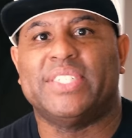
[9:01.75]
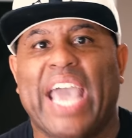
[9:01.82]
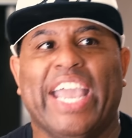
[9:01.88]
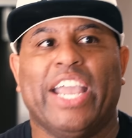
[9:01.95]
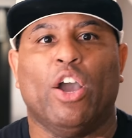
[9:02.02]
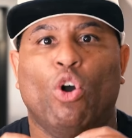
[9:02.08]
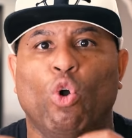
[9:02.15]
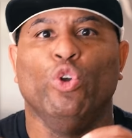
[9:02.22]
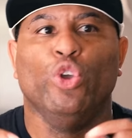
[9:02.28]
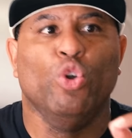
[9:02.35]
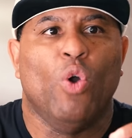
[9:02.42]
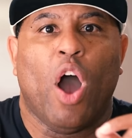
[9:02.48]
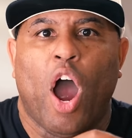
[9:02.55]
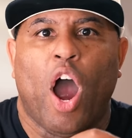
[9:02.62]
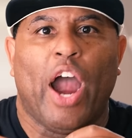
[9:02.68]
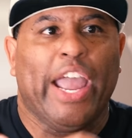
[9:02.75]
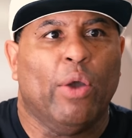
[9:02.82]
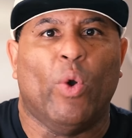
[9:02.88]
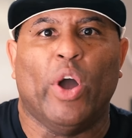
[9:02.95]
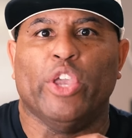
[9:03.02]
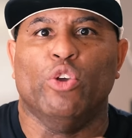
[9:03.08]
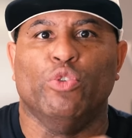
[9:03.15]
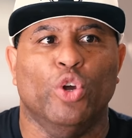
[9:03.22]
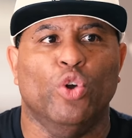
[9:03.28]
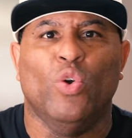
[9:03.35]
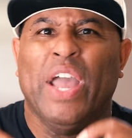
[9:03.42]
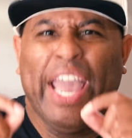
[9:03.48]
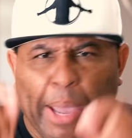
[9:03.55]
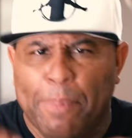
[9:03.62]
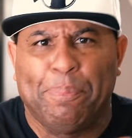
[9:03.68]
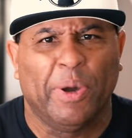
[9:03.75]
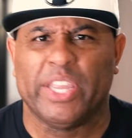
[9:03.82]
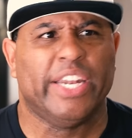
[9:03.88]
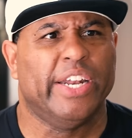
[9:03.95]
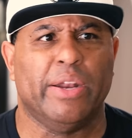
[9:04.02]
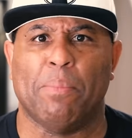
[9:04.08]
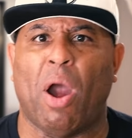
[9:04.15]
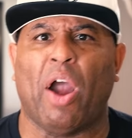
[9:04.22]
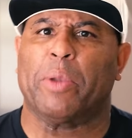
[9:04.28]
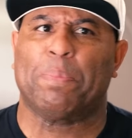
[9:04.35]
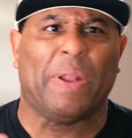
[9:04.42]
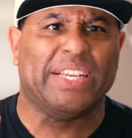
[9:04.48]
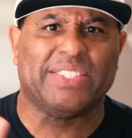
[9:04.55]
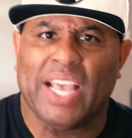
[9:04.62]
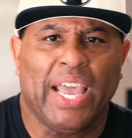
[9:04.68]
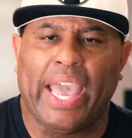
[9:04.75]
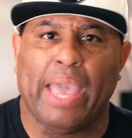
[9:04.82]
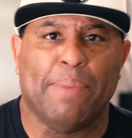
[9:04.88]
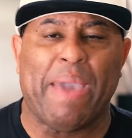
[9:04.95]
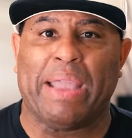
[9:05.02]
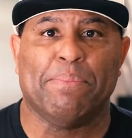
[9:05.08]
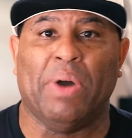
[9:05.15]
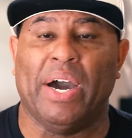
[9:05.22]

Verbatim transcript: Take who you are and what you do and put it in the marketplace and make